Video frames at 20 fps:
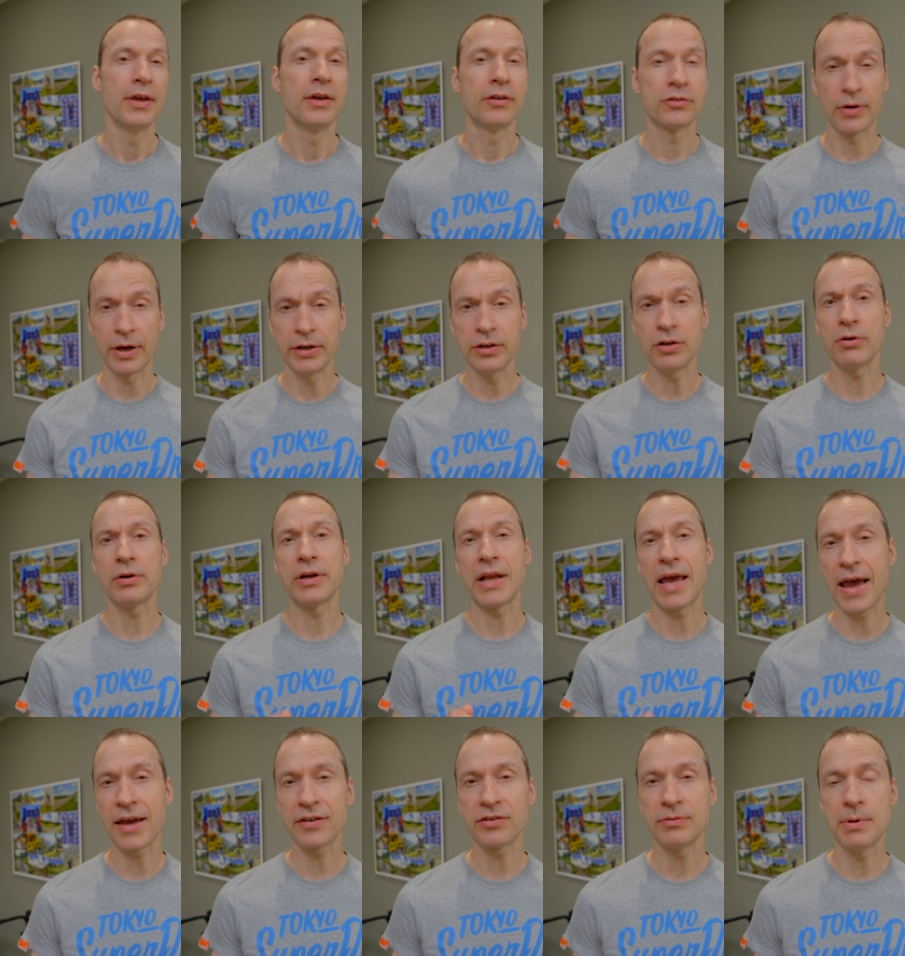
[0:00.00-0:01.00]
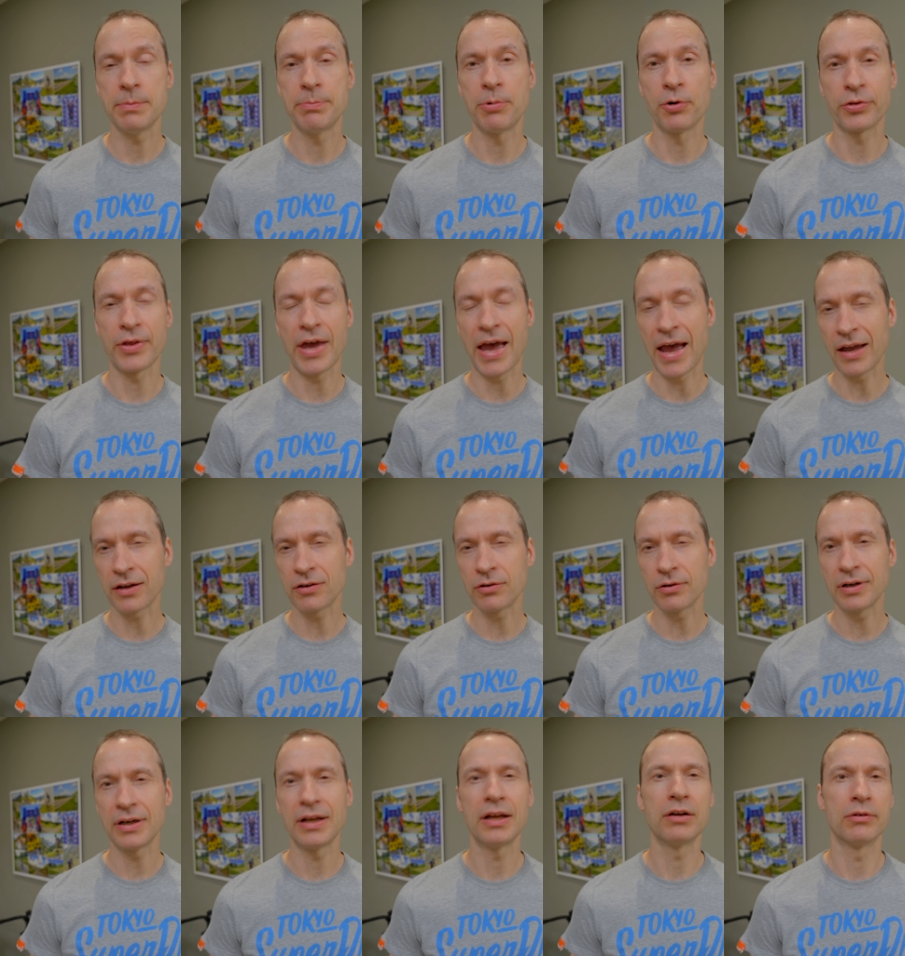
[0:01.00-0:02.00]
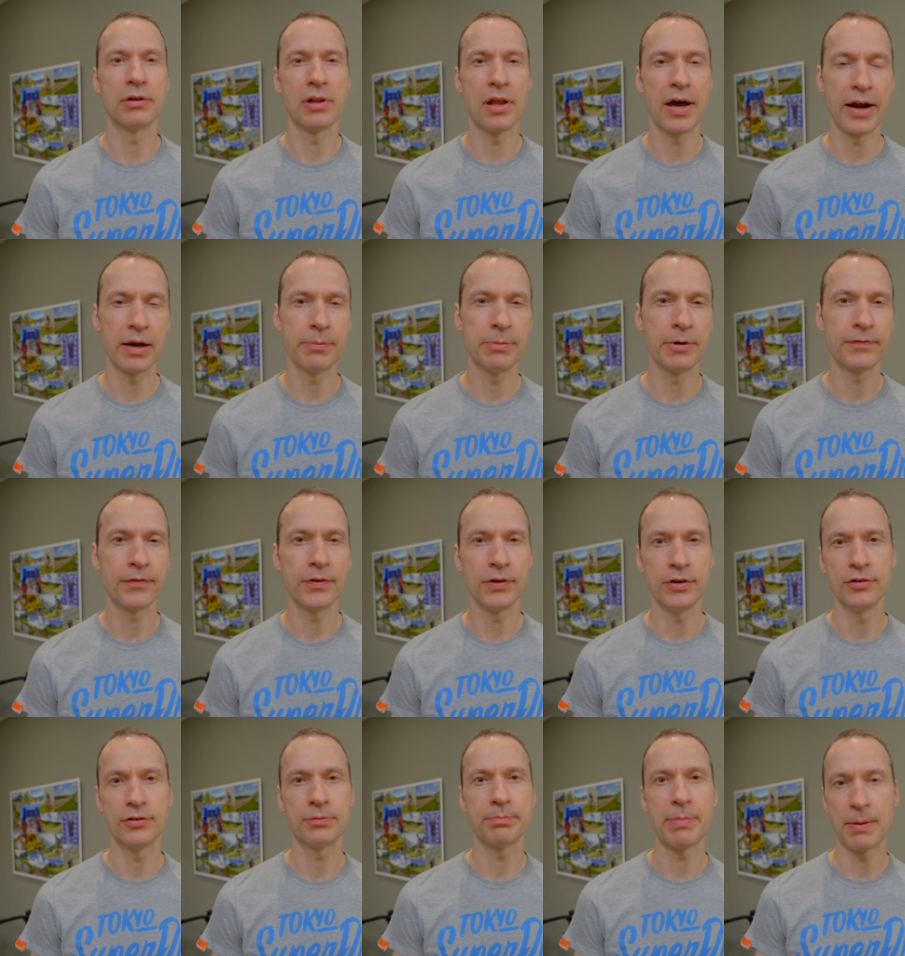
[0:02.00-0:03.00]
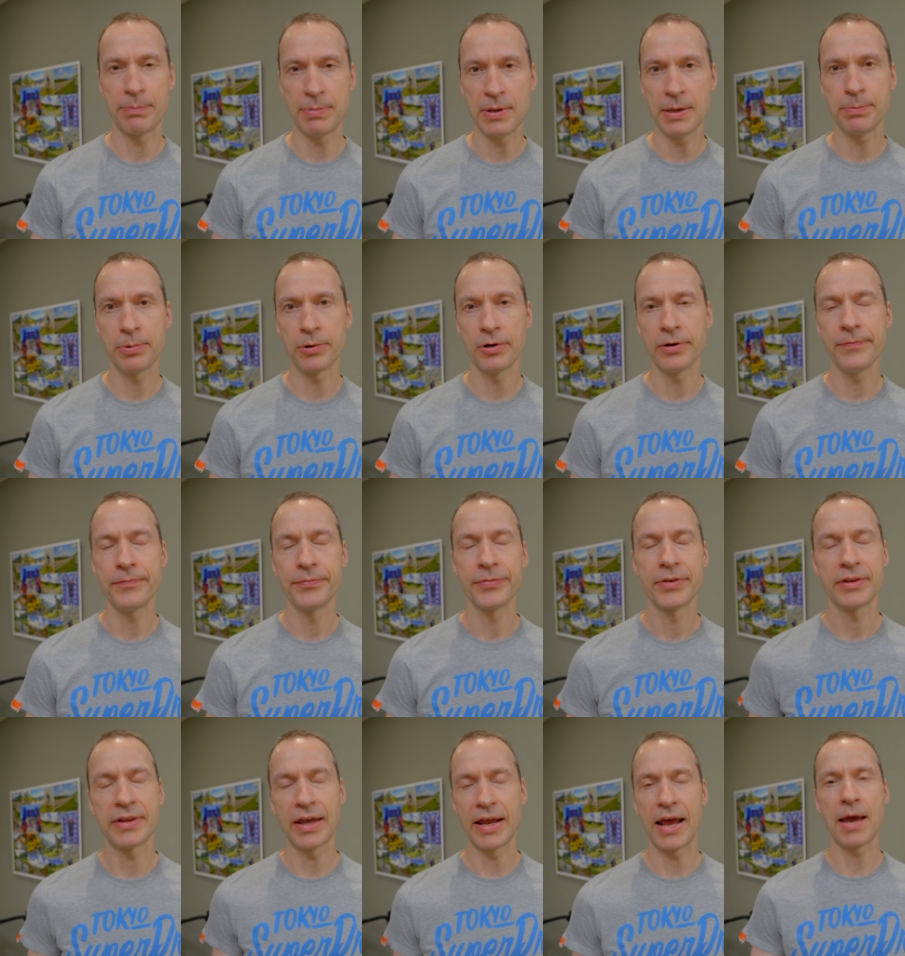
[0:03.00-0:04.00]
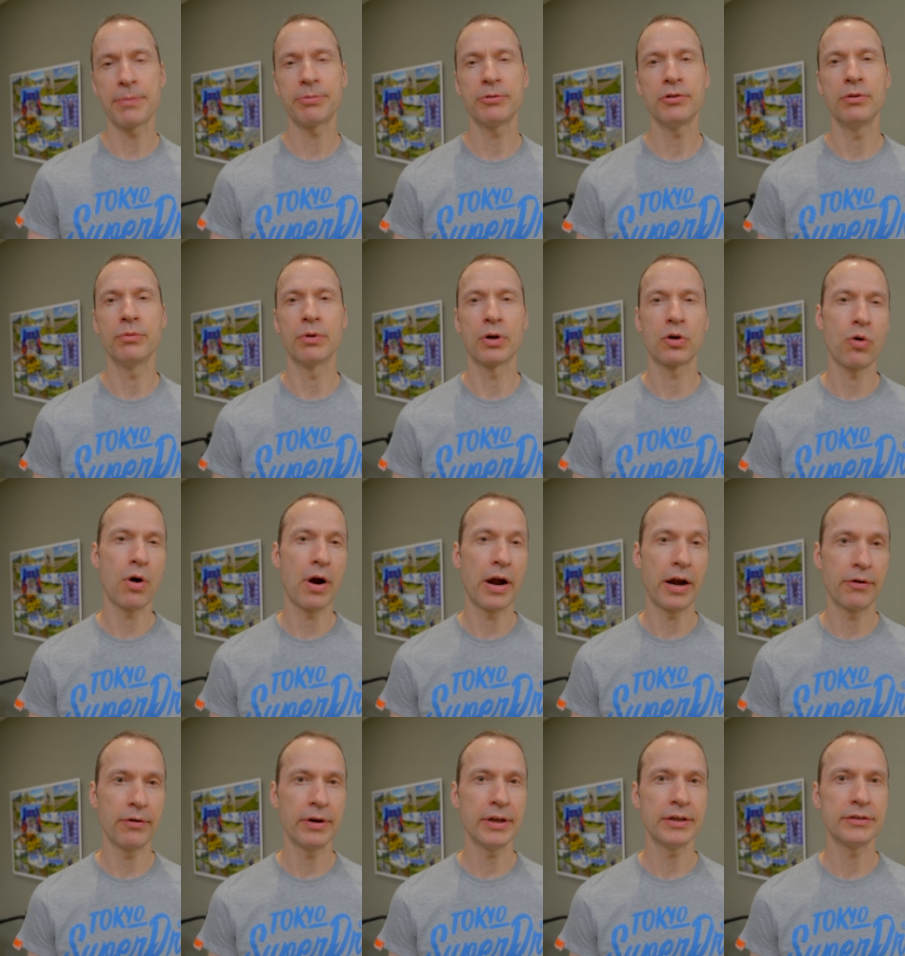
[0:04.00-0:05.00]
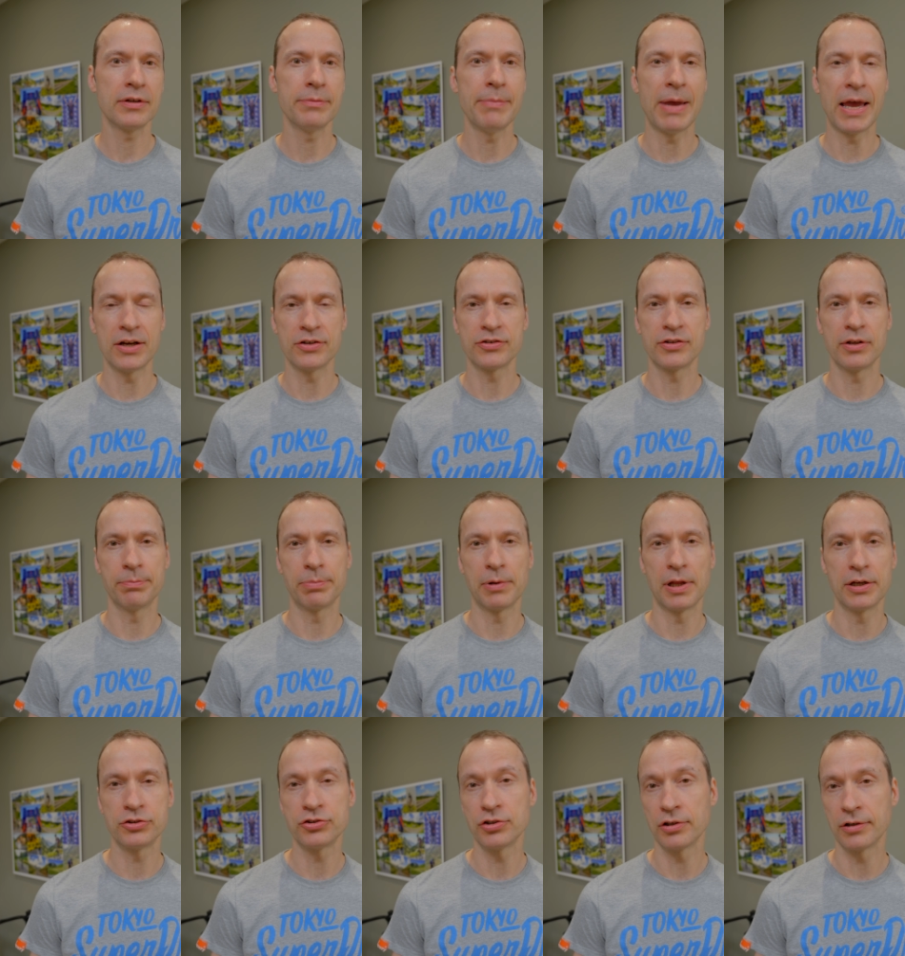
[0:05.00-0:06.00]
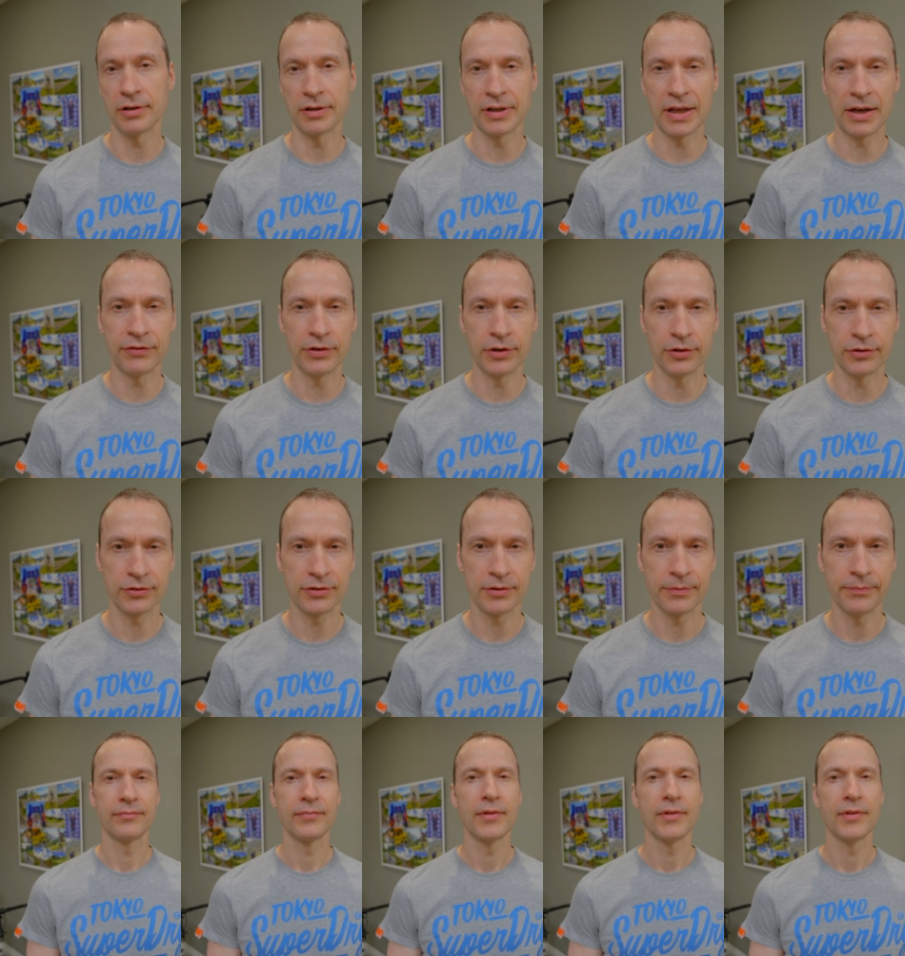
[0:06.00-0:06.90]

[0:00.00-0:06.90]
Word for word: So I know it has to be both accurate and reliable for use by people that absolutely require it to manage their blood sugar levels.